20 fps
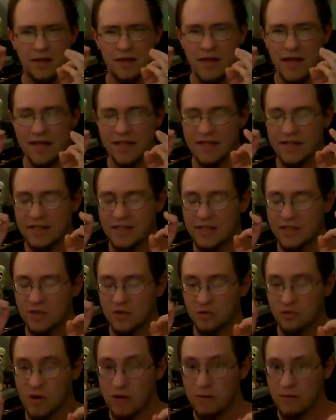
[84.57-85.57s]
That's
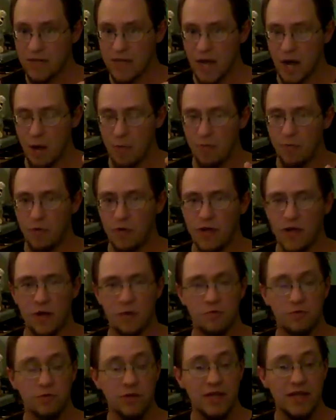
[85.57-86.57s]
extremely helpful, and
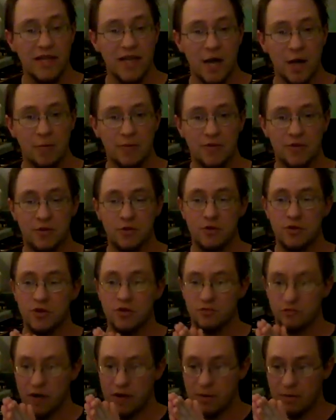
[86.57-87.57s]
it really helps to
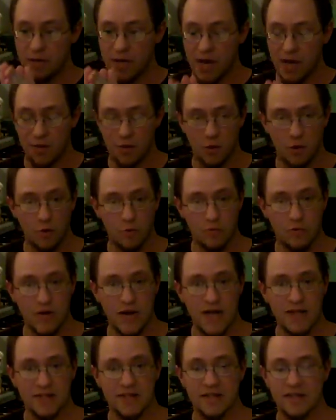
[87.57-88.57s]
streamline the whole
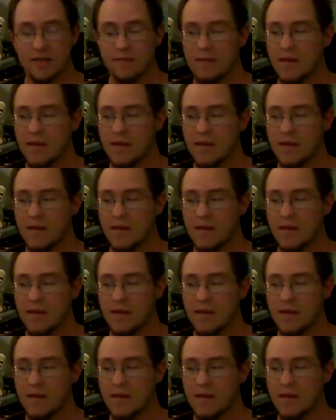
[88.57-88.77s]
process.